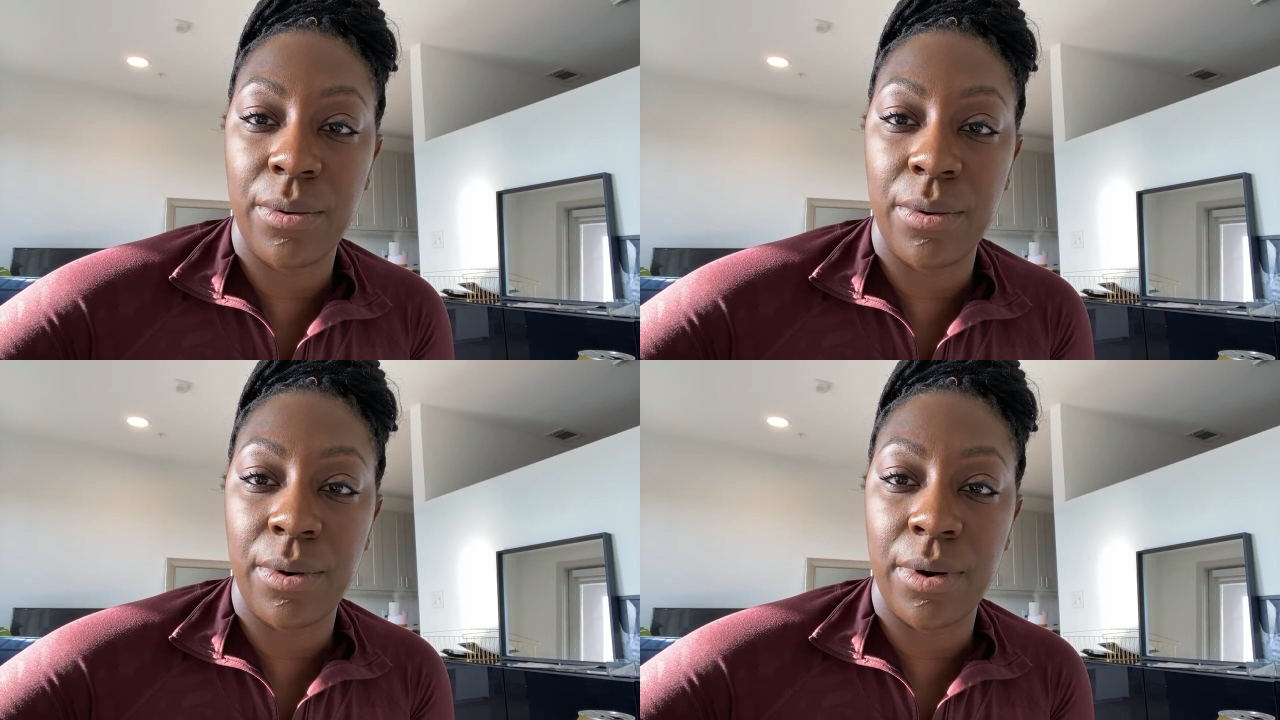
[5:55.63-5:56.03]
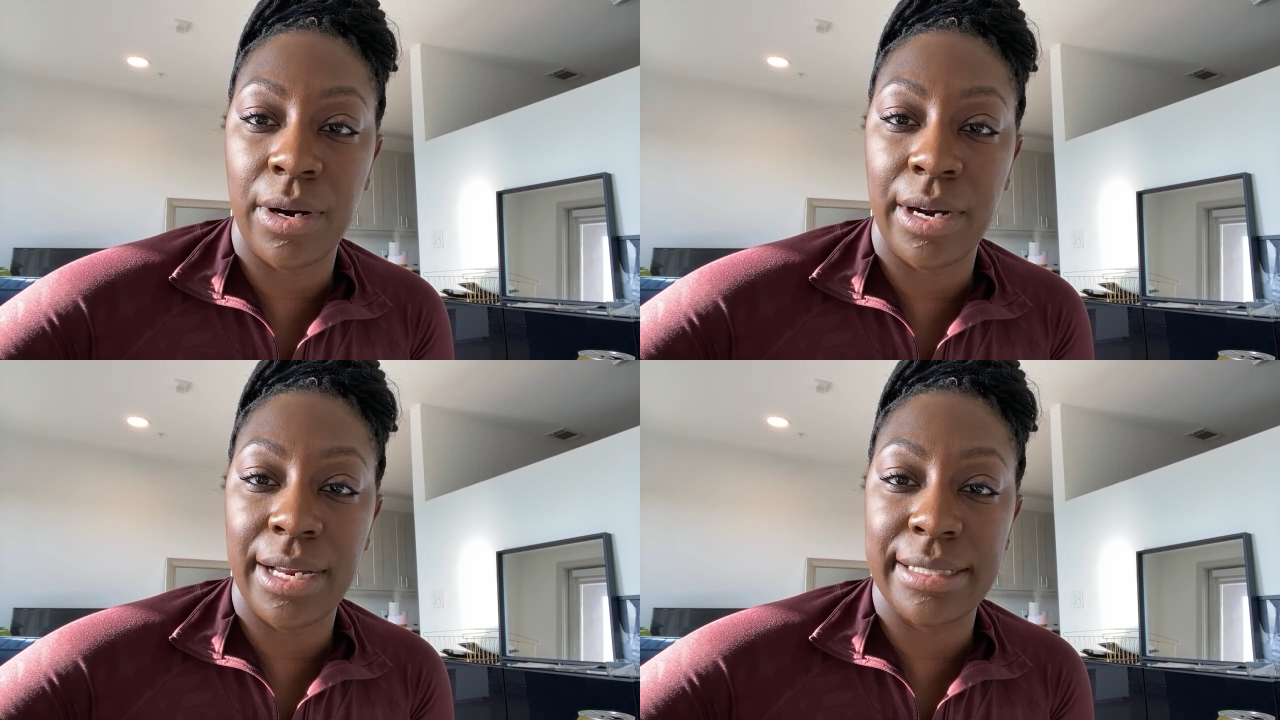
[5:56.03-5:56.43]

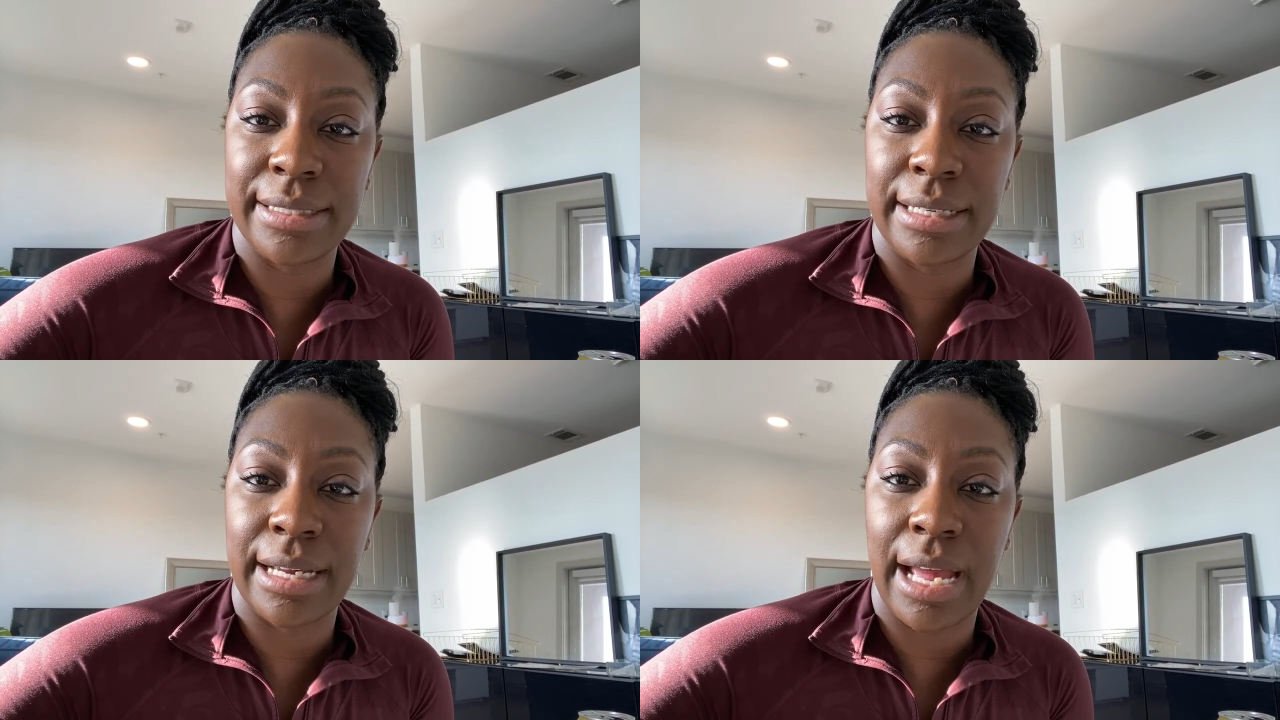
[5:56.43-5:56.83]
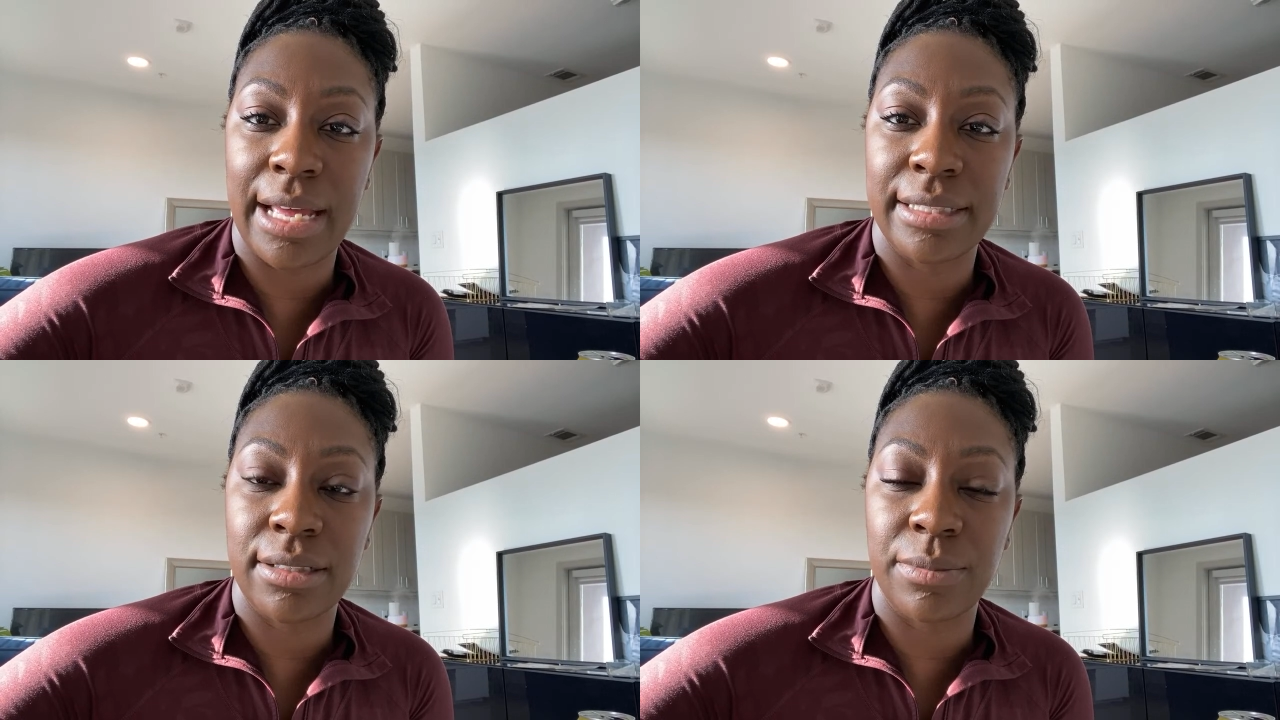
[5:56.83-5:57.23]
or is the
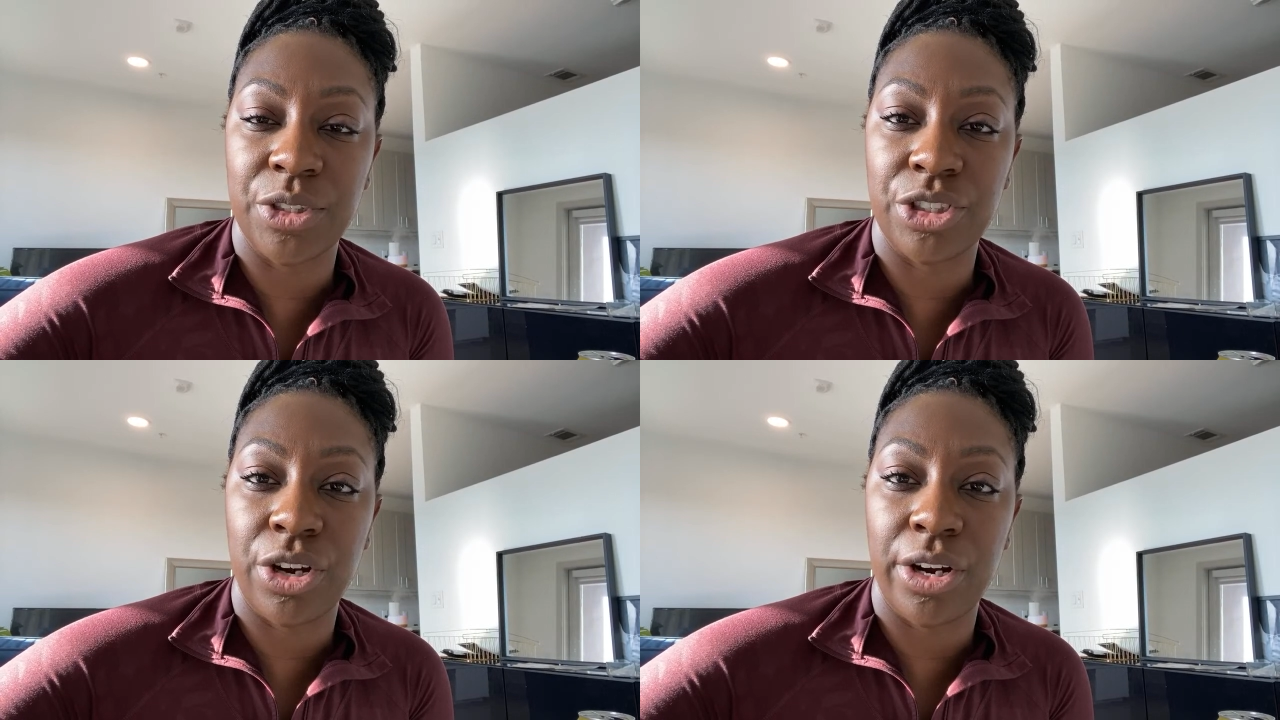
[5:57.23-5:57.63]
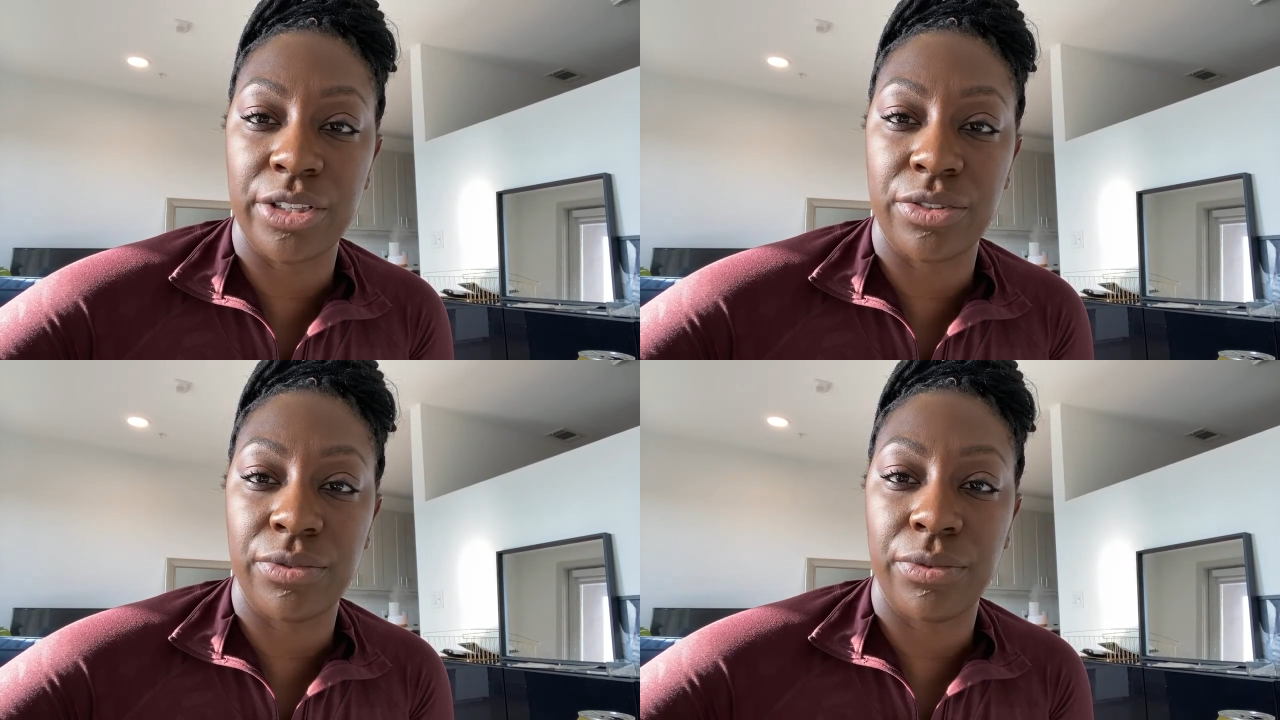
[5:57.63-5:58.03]
customer
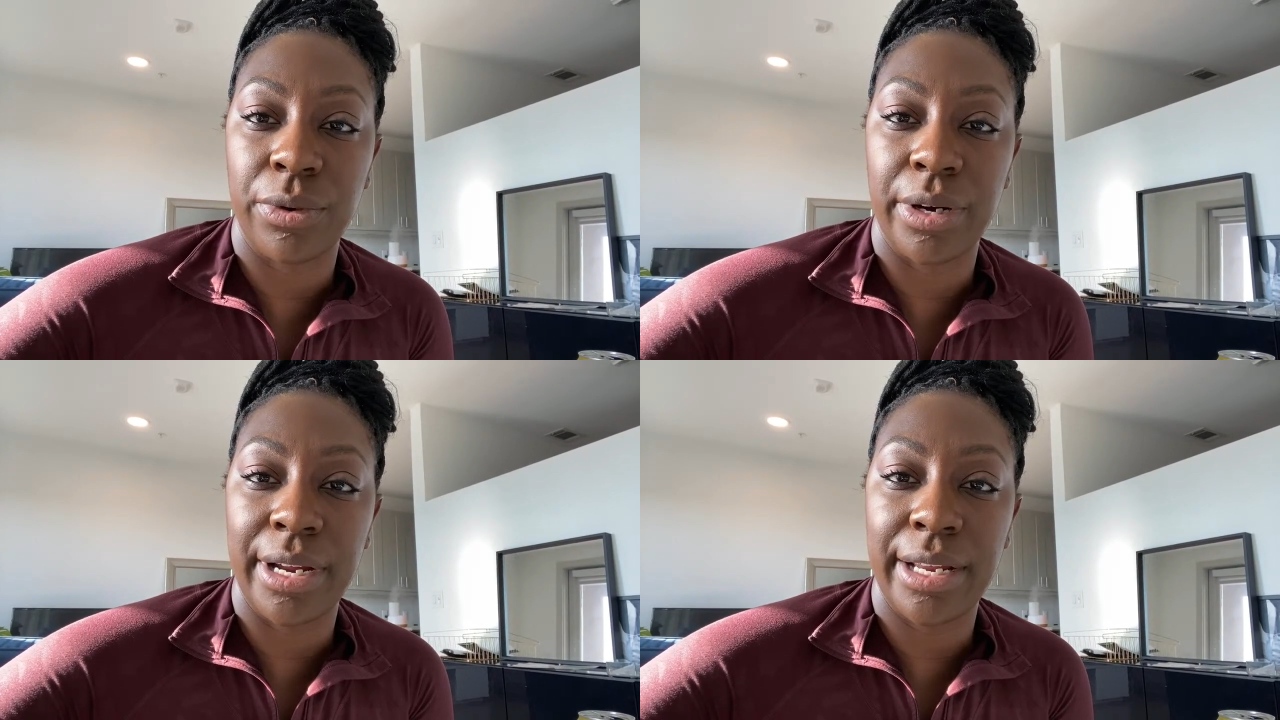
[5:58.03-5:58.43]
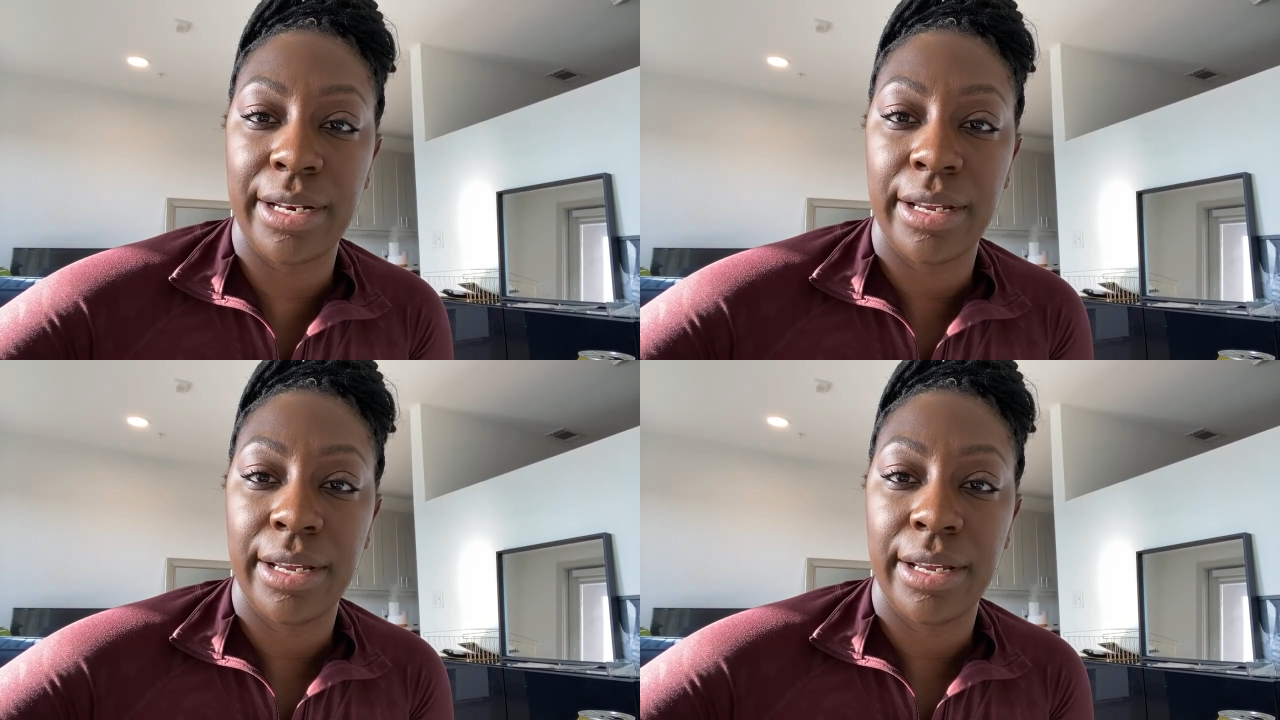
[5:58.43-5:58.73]
charged for it?